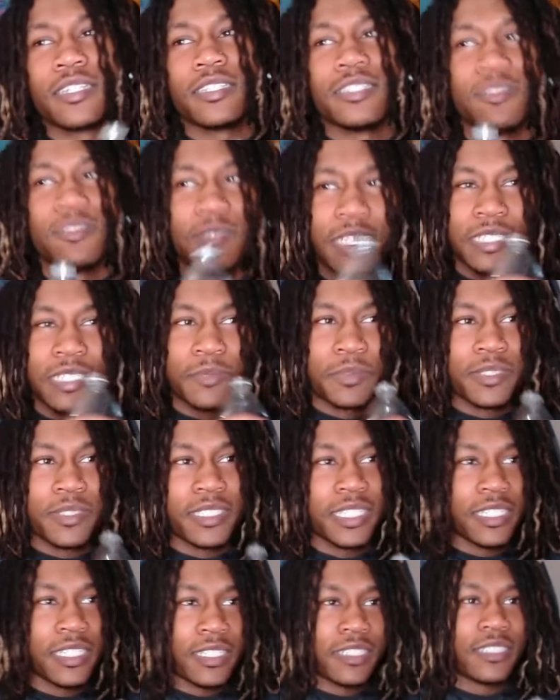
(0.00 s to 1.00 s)
you had to put that
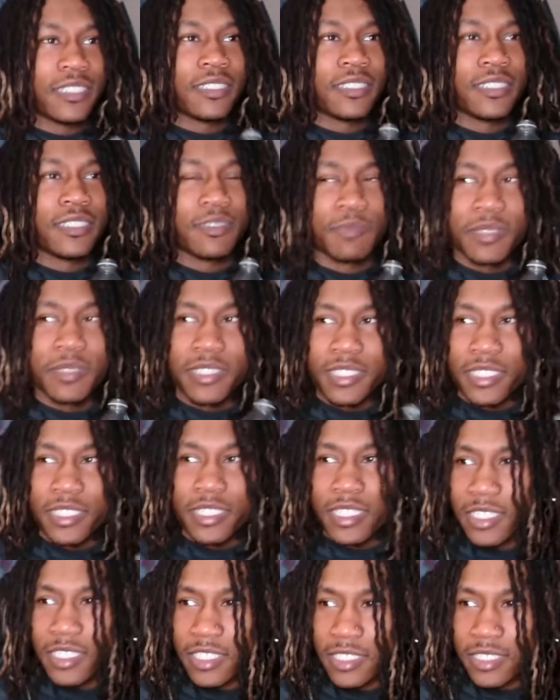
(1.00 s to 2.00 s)
put that in
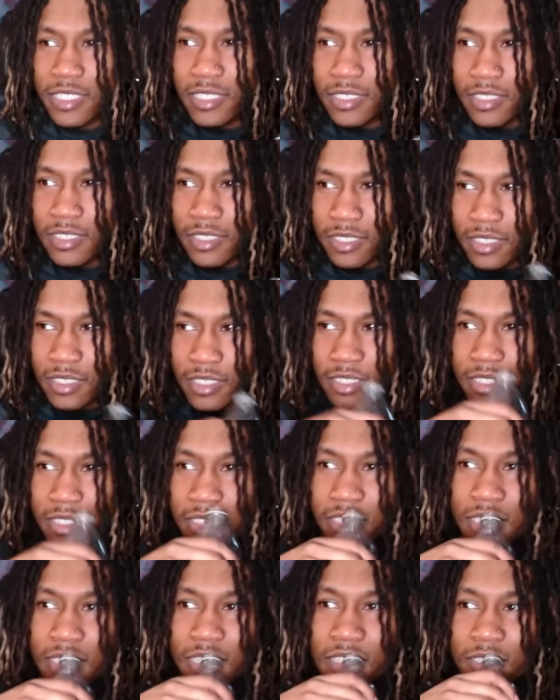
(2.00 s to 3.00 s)
there.
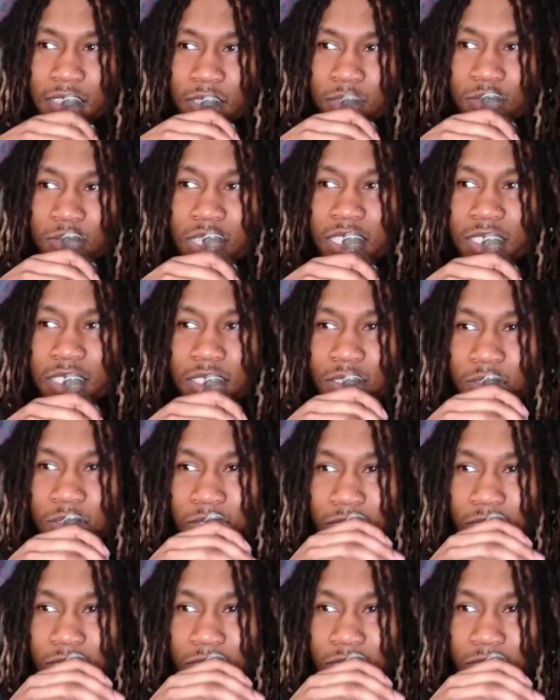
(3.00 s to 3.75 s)
No testicles.